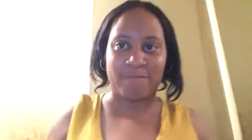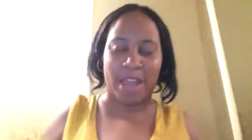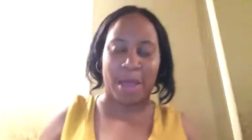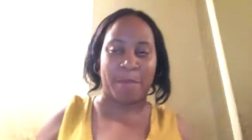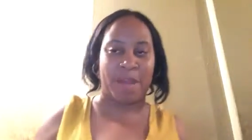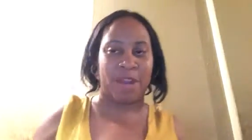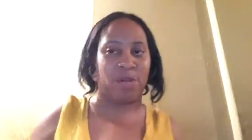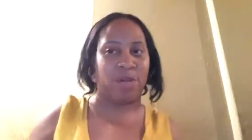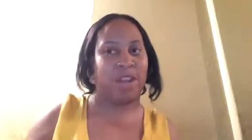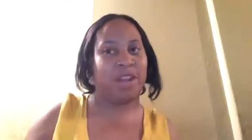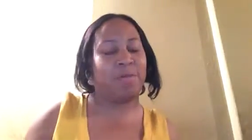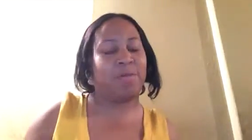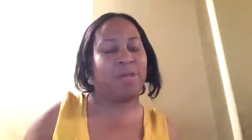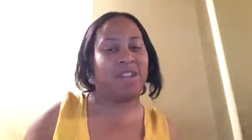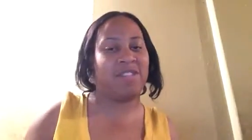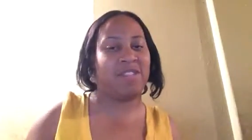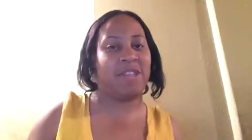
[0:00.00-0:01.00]
I may do an
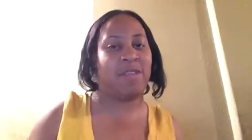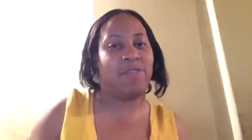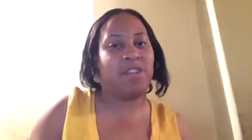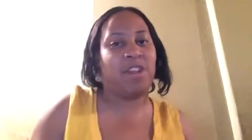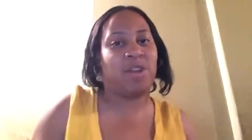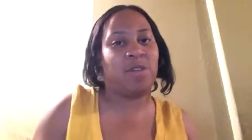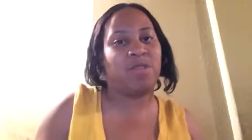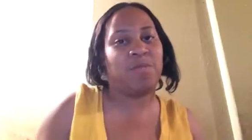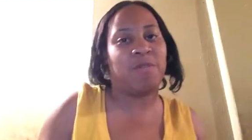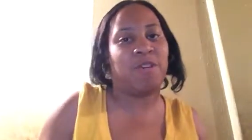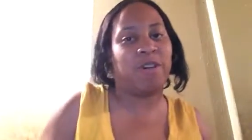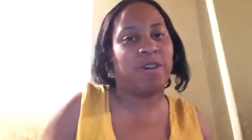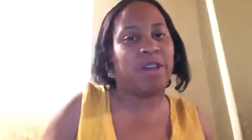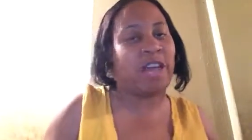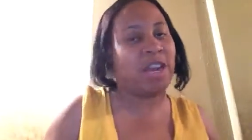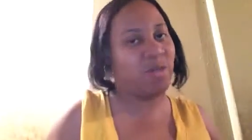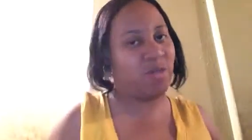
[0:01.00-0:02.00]
Independence Day video
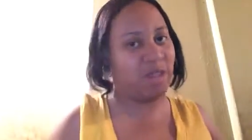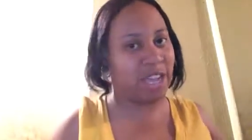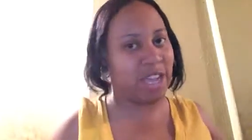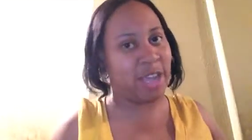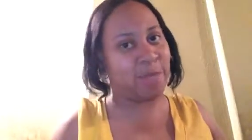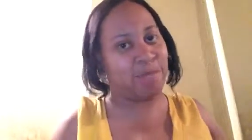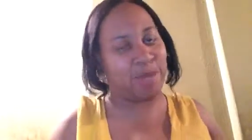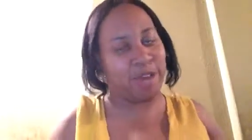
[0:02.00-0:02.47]
tomorrow anyway,